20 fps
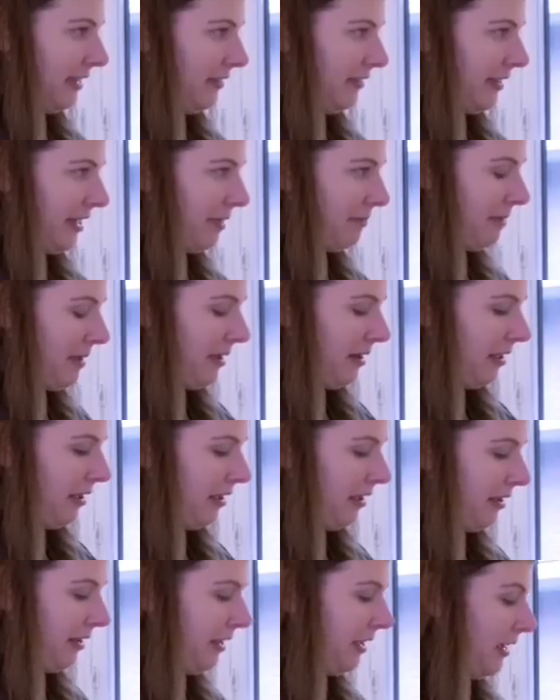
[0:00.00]
of that
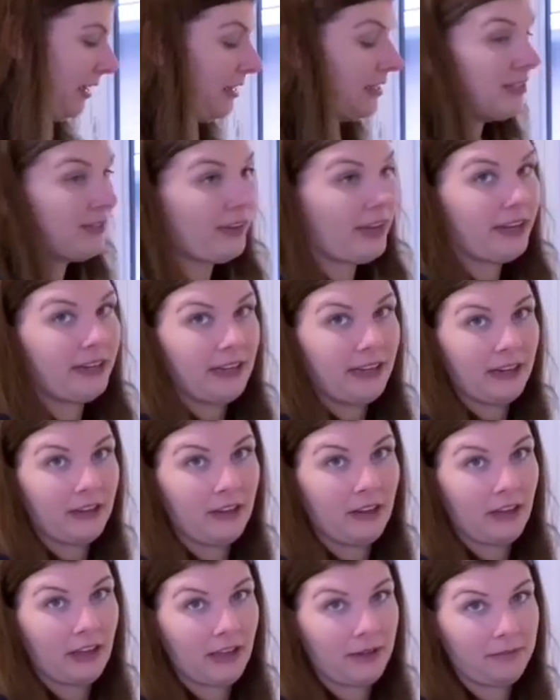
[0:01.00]
banana. It's fine.
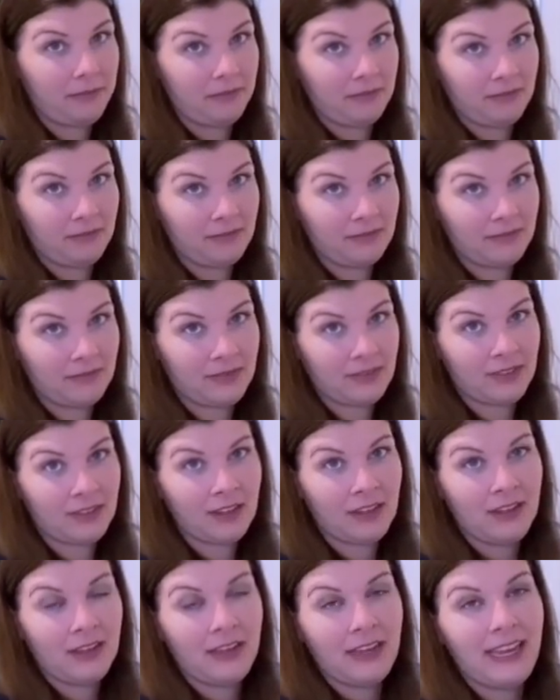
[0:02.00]

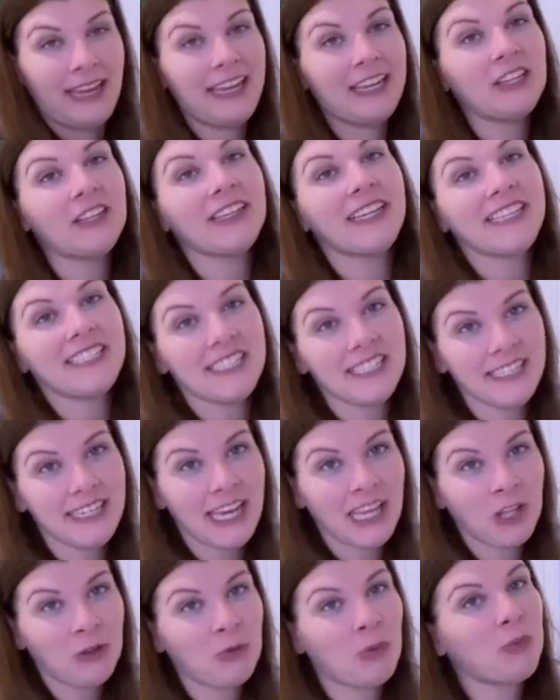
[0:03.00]
It'll get
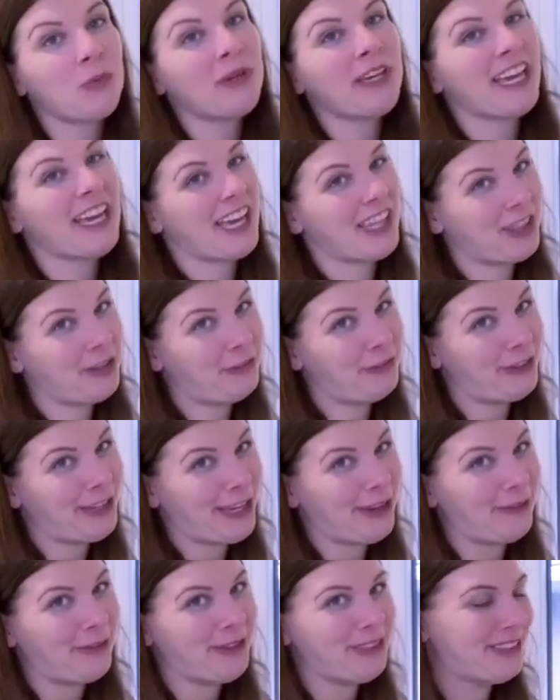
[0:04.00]
together when we add the
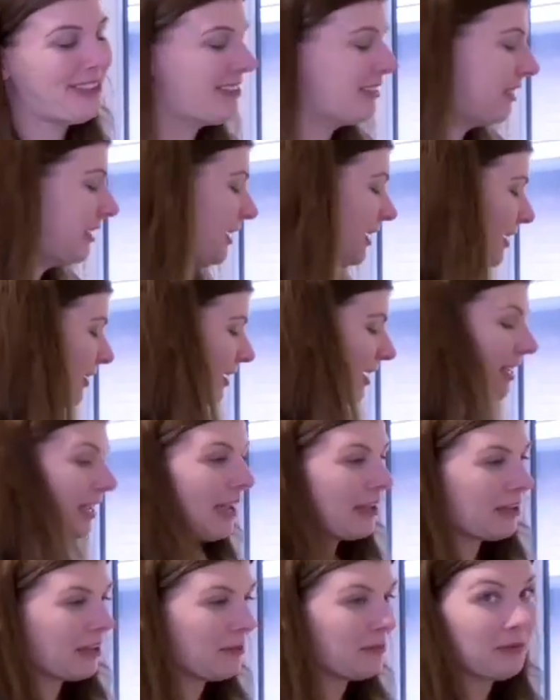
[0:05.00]
flour. Okay,
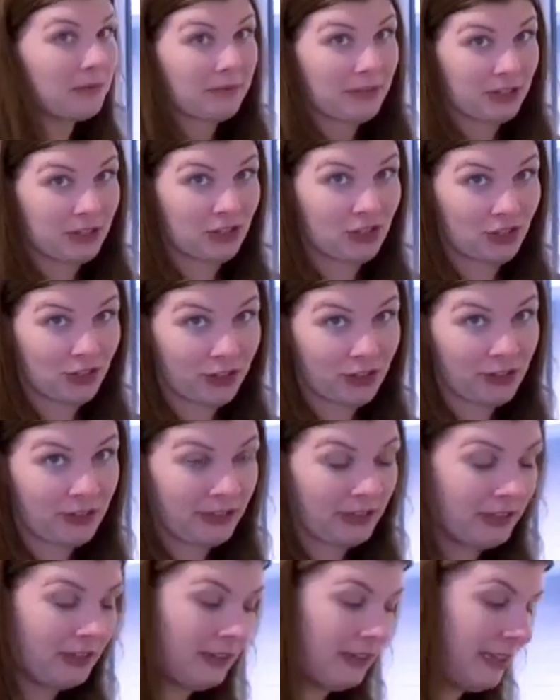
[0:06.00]
I'm gonna put my sugar
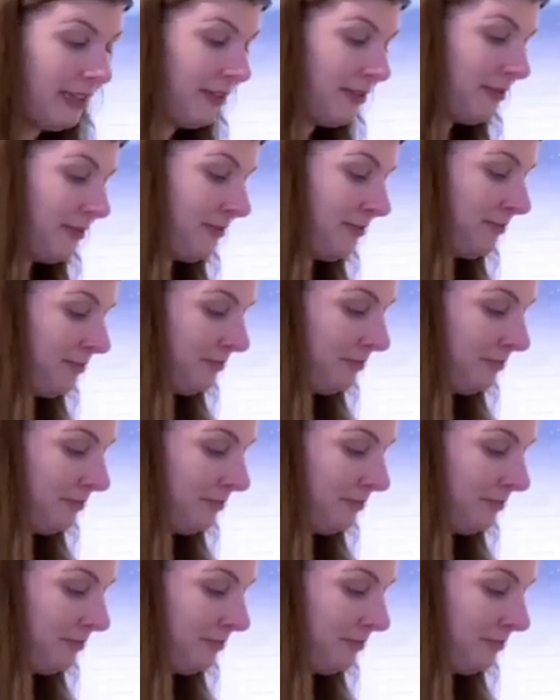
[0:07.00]
in now.